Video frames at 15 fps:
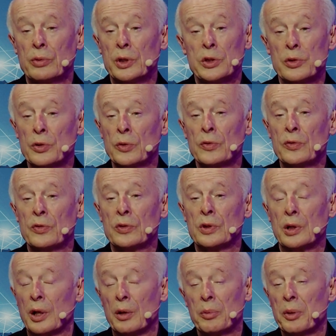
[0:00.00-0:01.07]
reduce
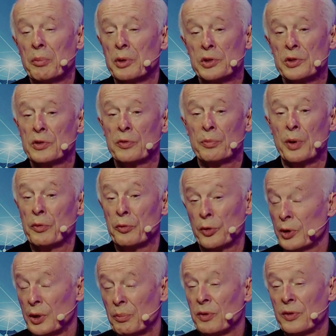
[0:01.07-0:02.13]
the global emissions by
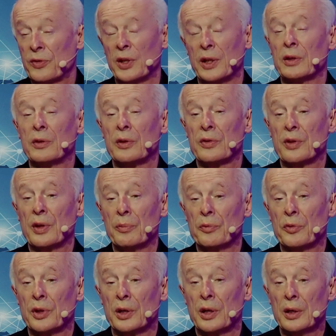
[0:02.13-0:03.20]
30% or
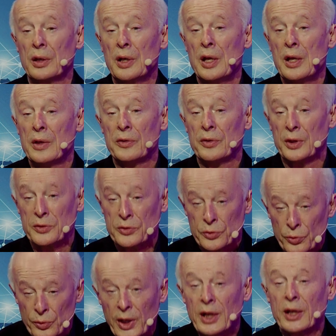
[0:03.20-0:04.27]
something. So
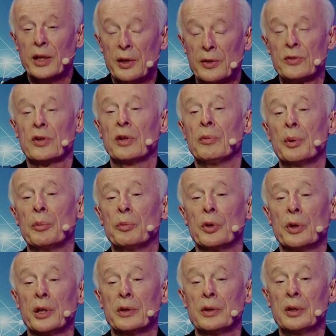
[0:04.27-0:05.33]
it's really a silver
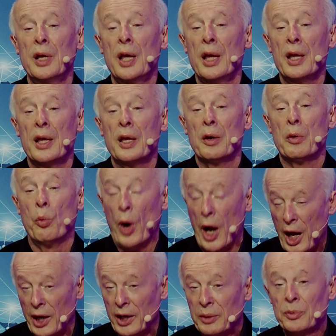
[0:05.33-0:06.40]
bullet.
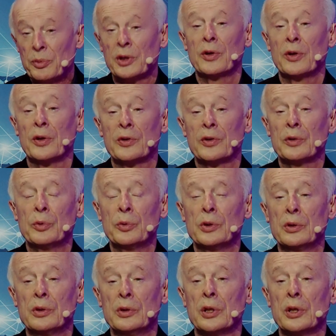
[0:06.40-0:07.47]
Why? Because it
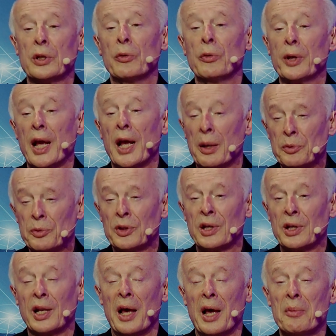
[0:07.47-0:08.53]
would not only help
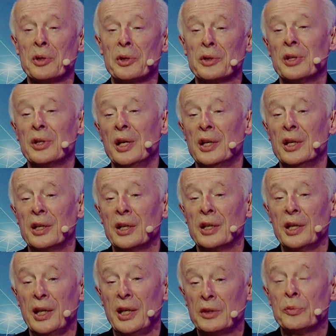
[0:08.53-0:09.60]
the climate,
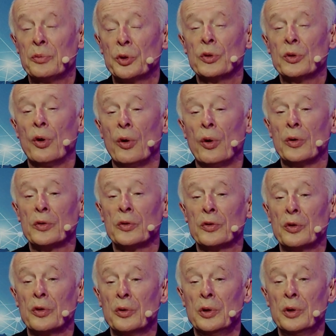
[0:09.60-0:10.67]
it would
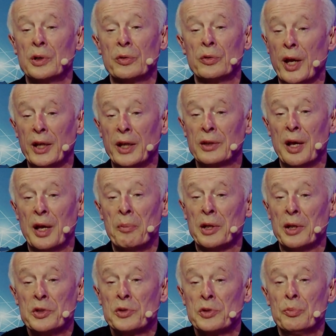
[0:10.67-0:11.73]
also create a
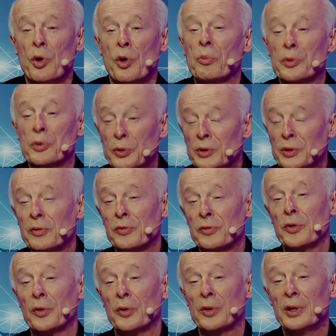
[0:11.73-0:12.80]
much more
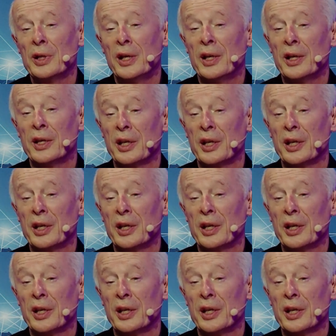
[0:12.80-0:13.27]
beautiful